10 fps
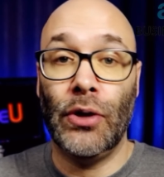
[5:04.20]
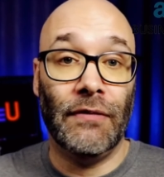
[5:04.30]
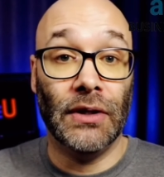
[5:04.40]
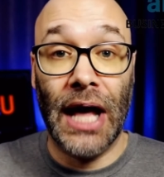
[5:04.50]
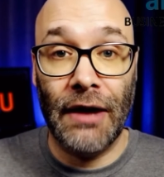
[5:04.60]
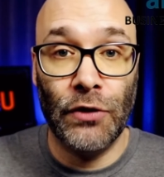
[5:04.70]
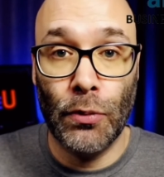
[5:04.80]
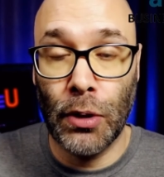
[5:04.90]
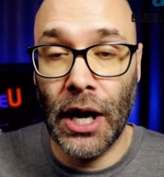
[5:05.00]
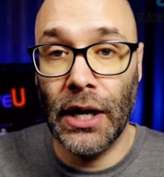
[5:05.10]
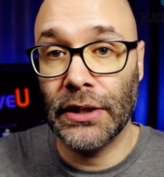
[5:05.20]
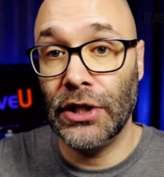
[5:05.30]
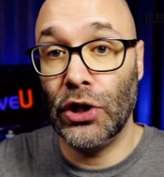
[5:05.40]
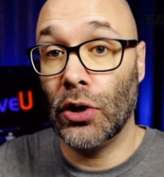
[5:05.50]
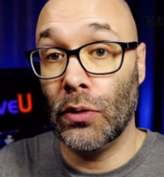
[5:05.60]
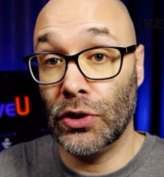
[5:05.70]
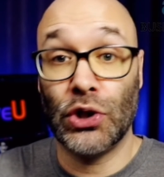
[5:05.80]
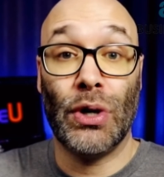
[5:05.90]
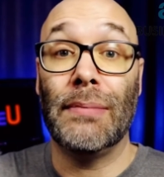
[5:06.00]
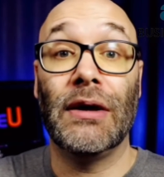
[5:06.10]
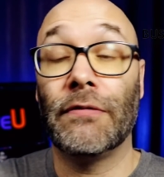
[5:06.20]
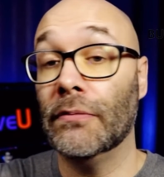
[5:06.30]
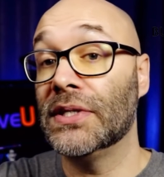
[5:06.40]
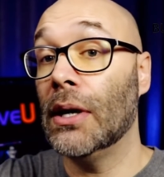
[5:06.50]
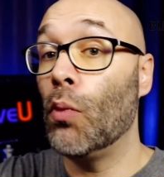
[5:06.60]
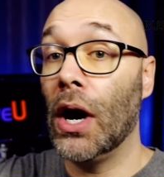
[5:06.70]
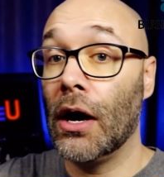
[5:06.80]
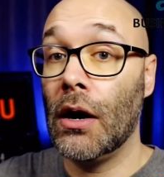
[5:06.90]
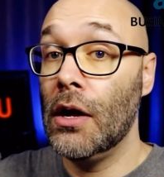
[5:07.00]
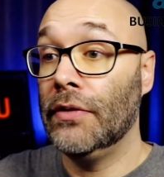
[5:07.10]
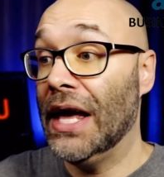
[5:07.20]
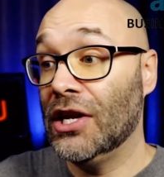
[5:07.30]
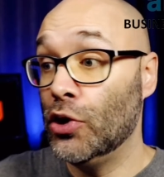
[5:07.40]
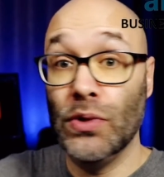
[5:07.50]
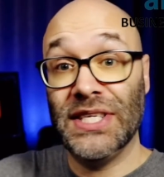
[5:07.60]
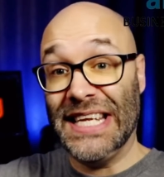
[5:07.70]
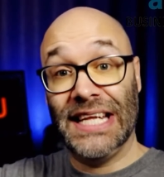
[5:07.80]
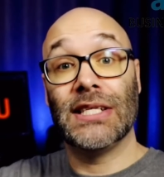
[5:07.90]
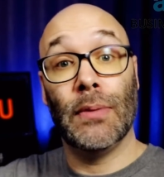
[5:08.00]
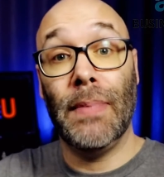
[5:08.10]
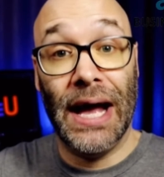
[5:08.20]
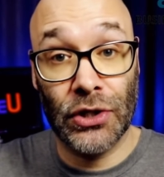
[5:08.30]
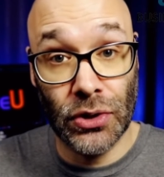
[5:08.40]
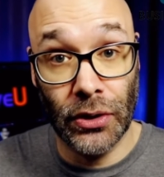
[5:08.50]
you have a LiveU product and you're streaming from somewhere that you just need some extra